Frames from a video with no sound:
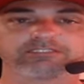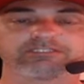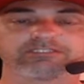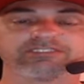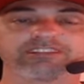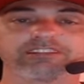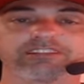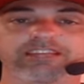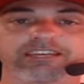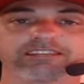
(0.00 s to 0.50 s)
If
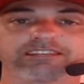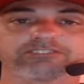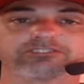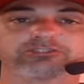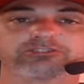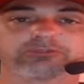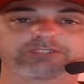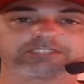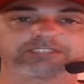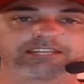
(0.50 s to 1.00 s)
he lands
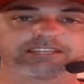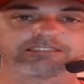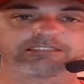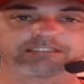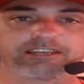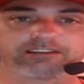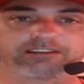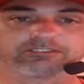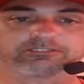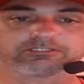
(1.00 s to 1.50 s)
3
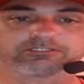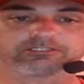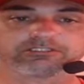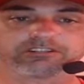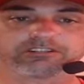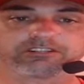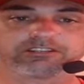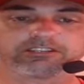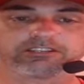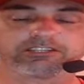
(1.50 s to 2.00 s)
takedowns,
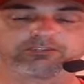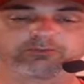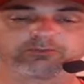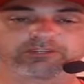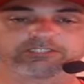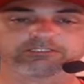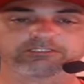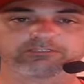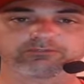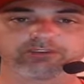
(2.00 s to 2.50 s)
he
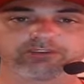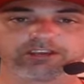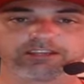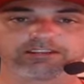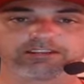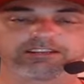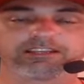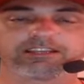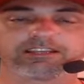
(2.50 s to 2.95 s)
wins the fight.